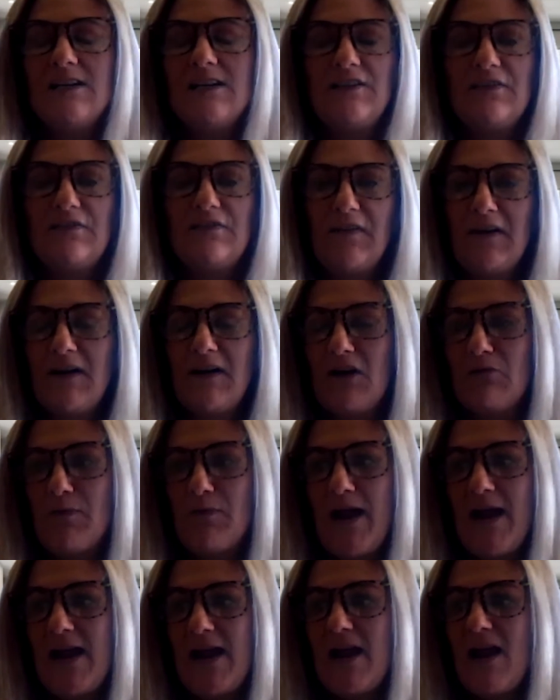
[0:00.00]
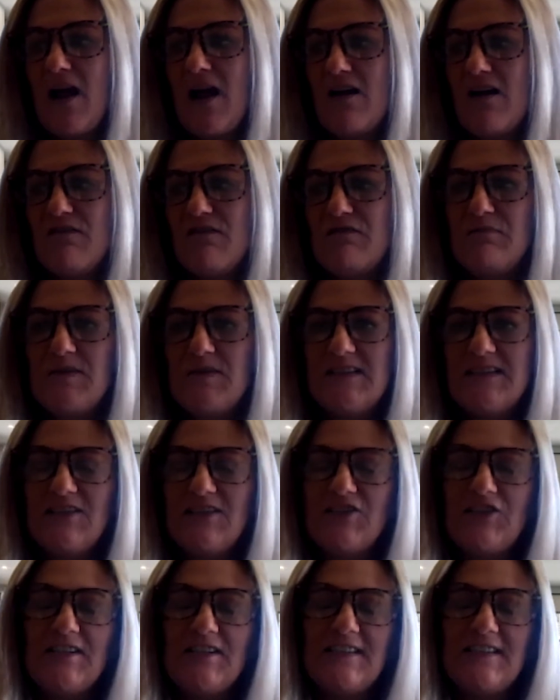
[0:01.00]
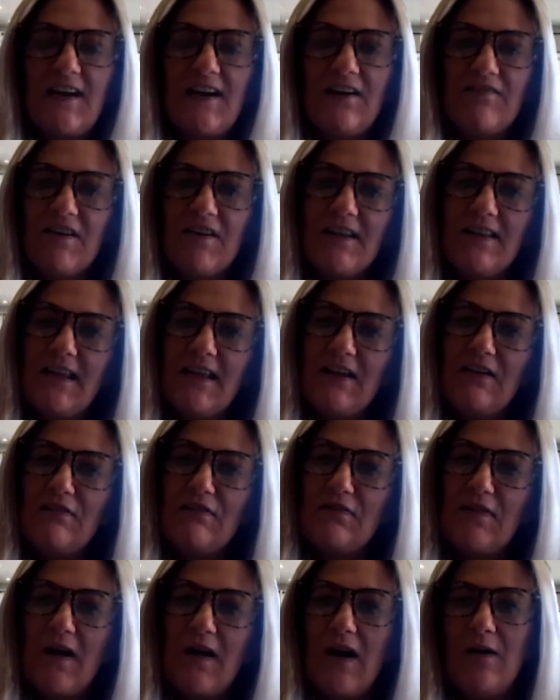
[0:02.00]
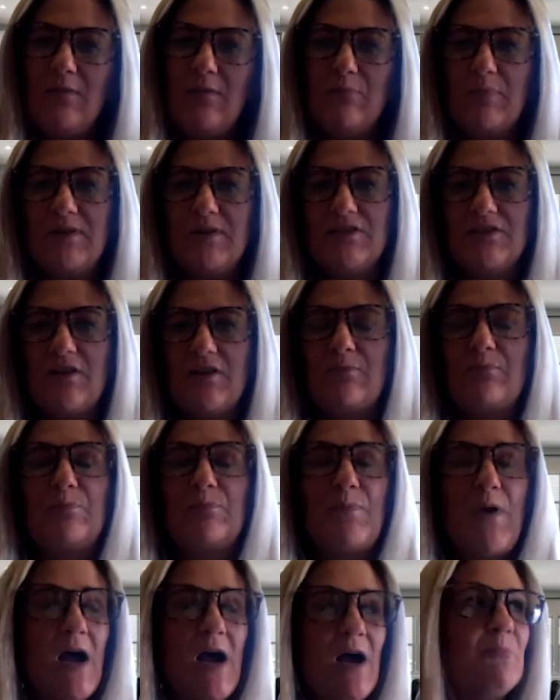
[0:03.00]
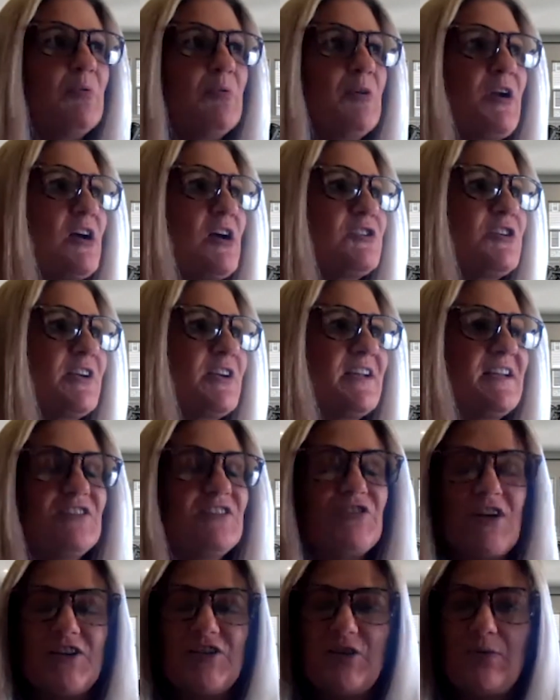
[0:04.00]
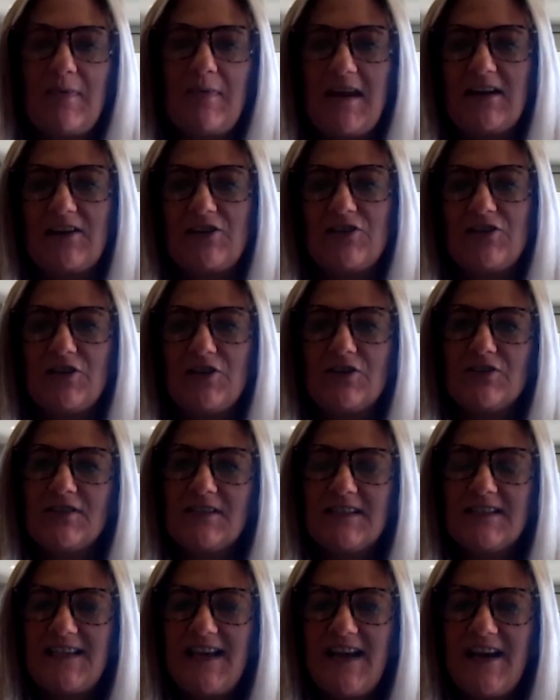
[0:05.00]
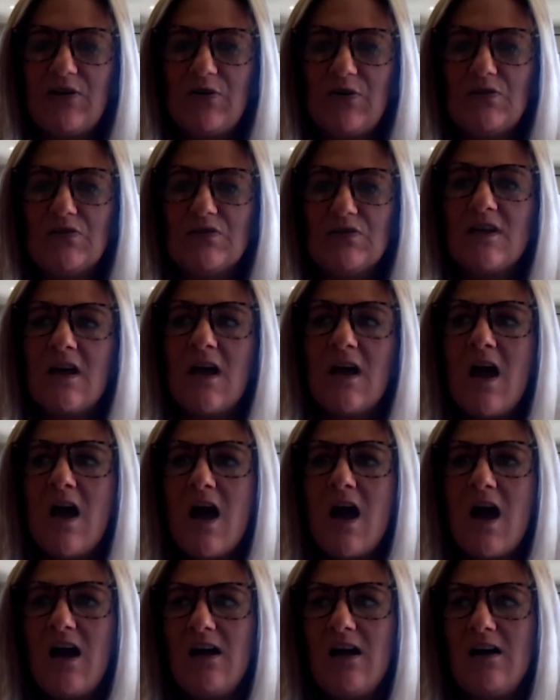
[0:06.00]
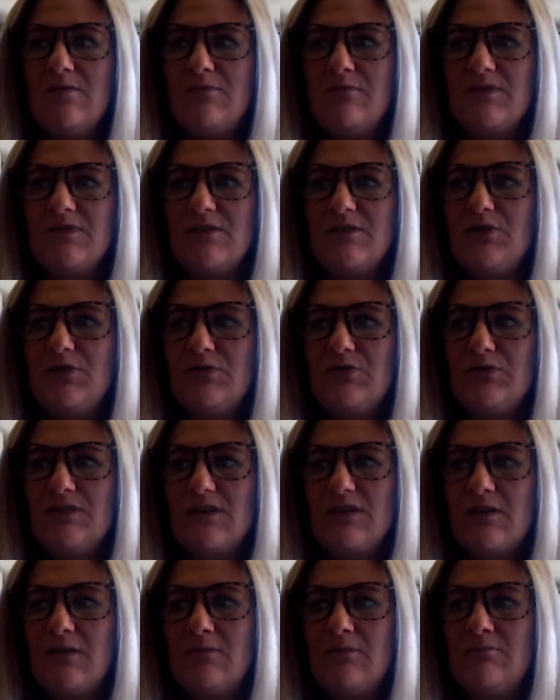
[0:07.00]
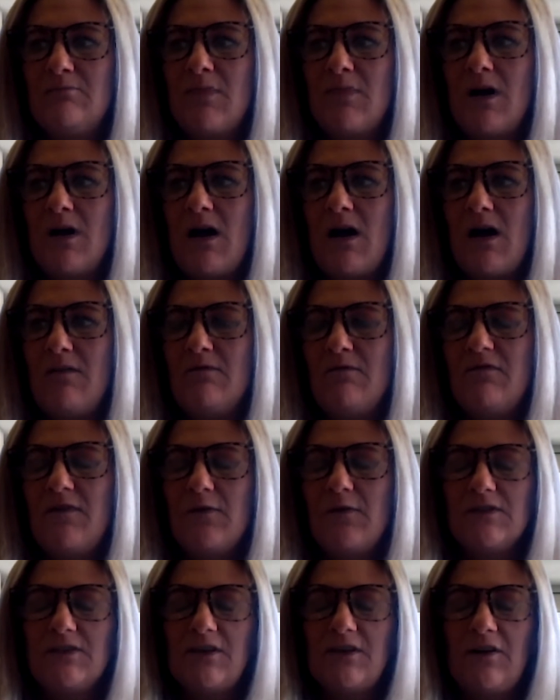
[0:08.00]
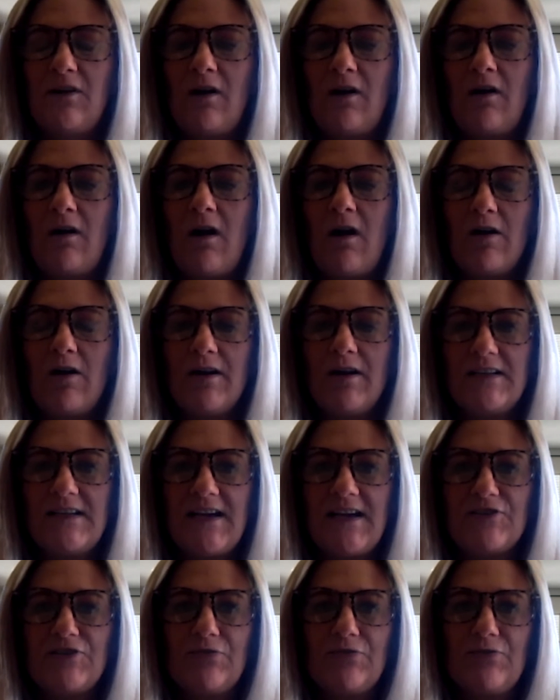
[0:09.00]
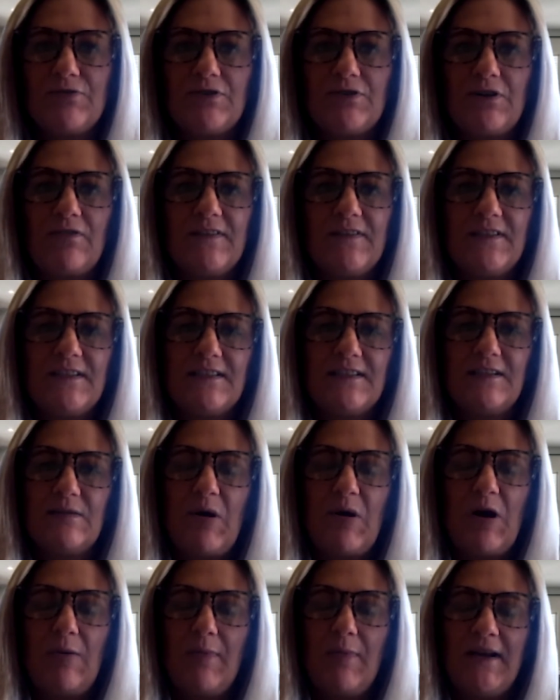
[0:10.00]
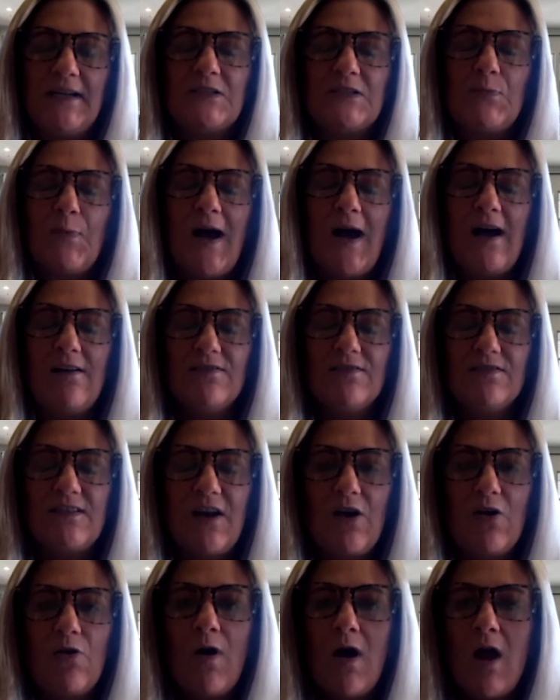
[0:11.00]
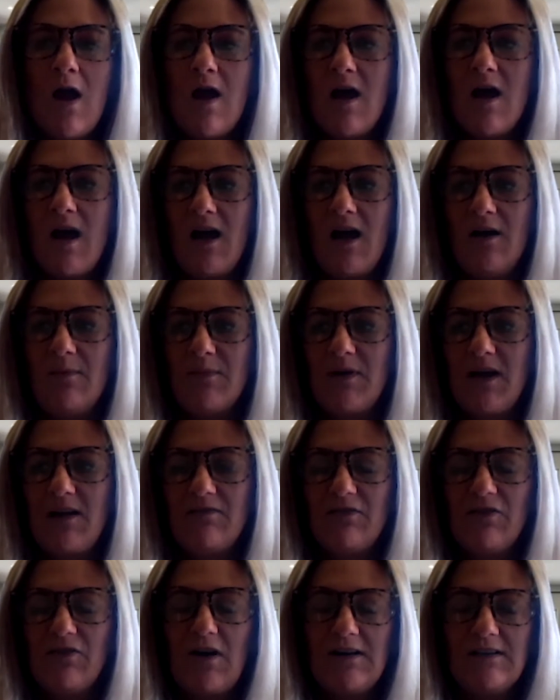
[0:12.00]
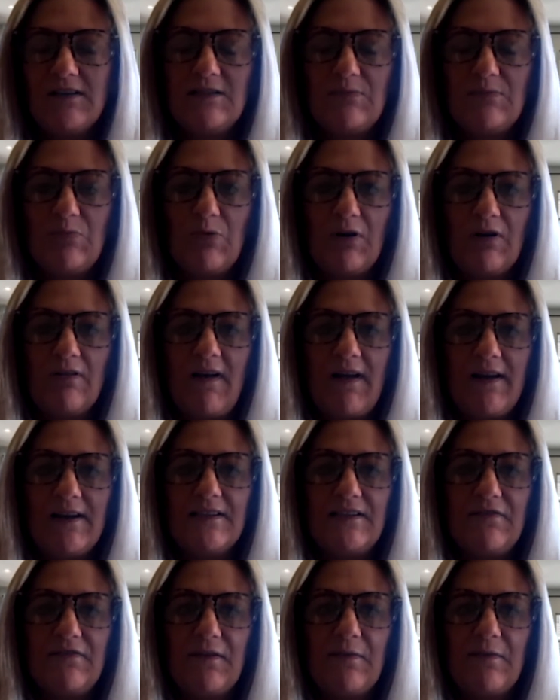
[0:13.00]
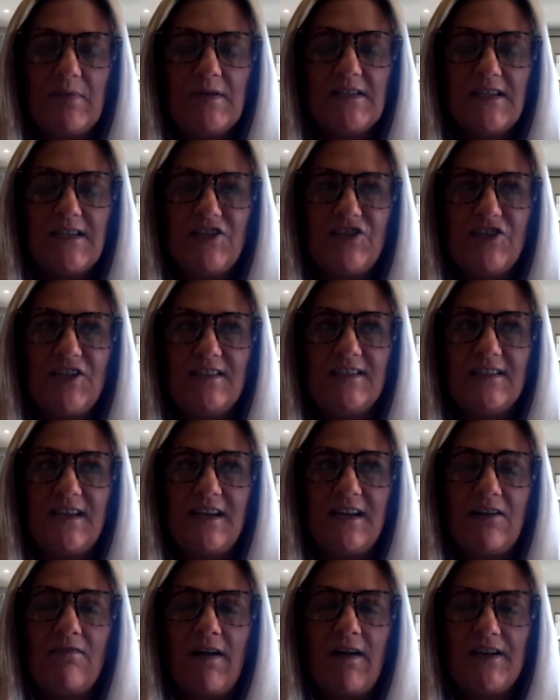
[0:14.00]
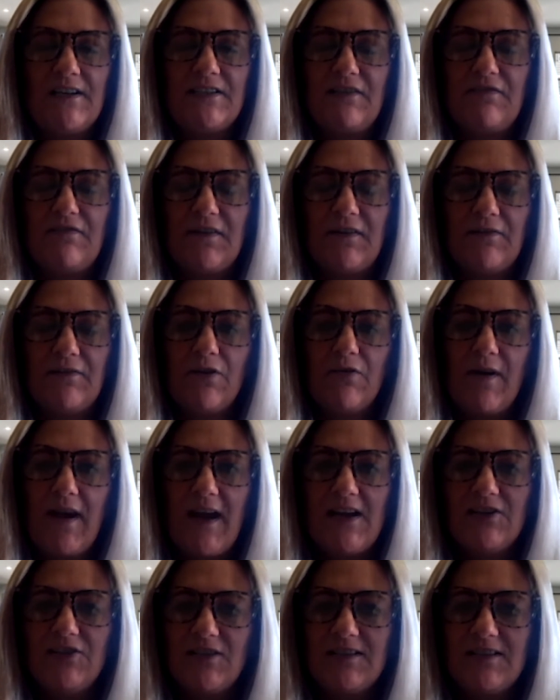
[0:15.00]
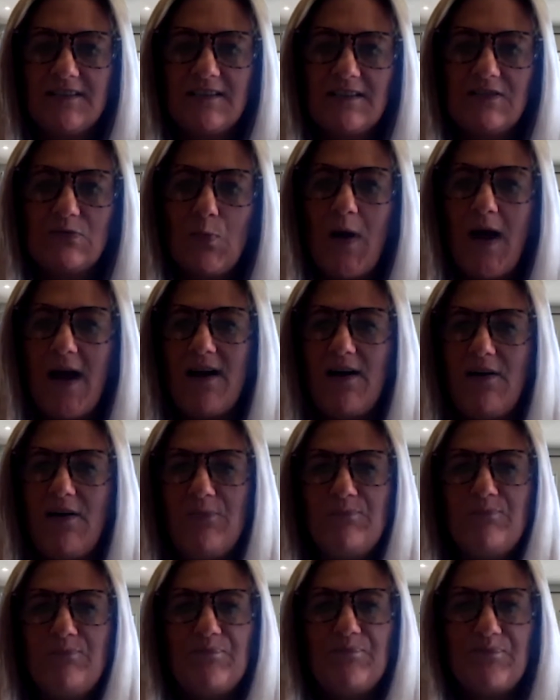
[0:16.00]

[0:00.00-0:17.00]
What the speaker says: different array of positions, everything from production construction managers to sales, to some folks in our architectural services department as well. So kind of across the board, a lot of different positions in a lot of different locations as well.